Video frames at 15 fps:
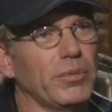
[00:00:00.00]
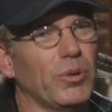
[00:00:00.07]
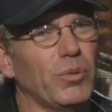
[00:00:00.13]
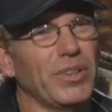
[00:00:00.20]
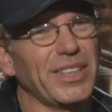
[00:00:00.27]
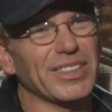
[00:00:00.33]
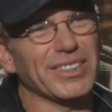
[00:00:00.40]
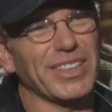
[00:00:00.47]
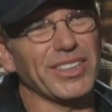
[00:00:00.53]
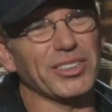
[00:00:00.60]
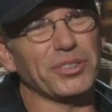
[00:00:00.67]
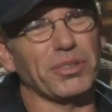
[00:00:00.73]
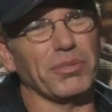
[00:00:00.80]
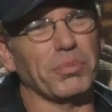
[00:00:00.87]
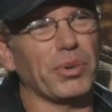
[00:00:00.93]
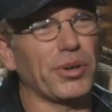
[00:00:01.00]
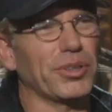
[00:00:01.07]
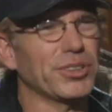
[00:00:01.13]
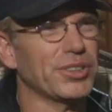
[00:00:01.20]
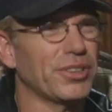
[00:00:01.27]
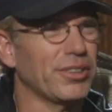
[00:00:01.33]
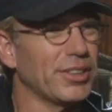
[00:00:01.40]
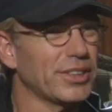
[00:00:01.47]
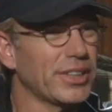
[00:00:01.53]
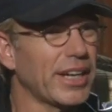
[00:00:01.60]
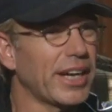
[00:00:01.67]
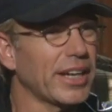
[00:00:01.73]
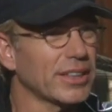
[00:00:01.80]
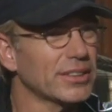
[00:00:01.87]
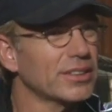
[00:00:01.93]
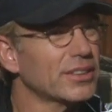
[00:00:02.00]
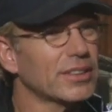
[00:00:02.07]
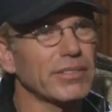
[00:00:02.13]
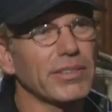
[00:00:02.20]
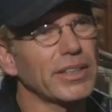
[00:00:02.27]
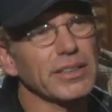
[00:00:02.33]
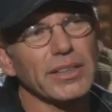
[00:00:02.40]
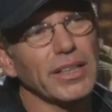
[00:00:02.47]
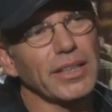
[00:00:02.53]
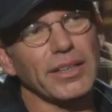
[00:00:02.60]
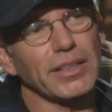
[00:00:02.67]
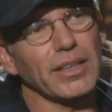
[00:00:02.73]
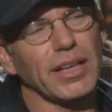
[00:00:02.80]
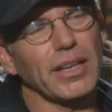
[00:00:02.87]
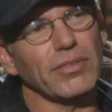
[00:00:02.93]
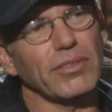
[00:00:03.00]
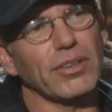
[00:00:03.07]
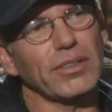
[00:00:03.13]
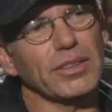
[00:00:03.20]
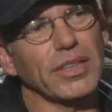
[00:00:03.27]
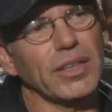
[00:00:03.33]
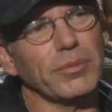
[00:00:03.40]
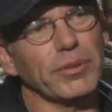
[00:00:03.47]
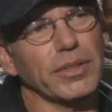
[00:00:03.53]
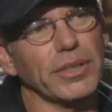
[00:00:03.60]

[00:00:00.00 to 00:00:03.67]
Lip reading: But when it's like sort of personal attacks and stuff like that, I have a hard time with